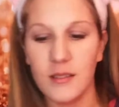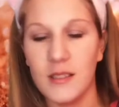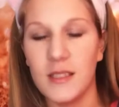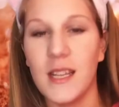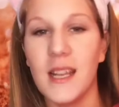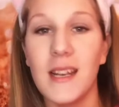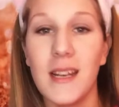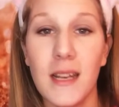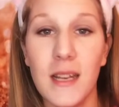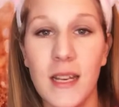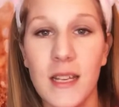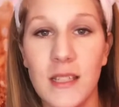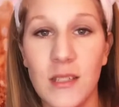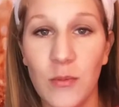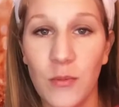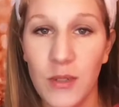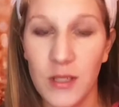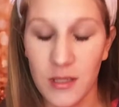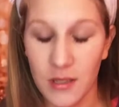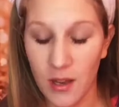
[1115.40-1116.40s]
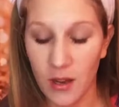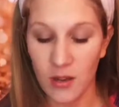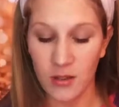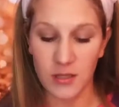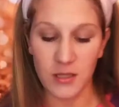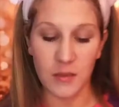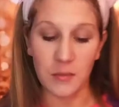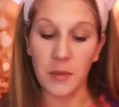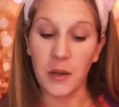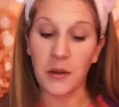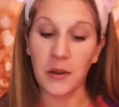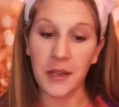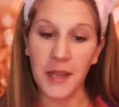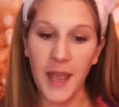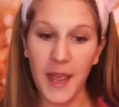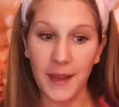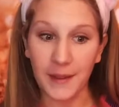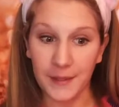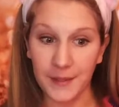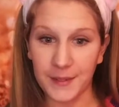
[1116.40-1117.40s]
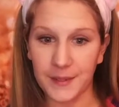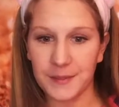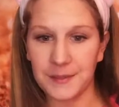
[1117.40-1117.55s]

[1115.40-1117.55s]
Sadie needs to restock on some Mary Kay.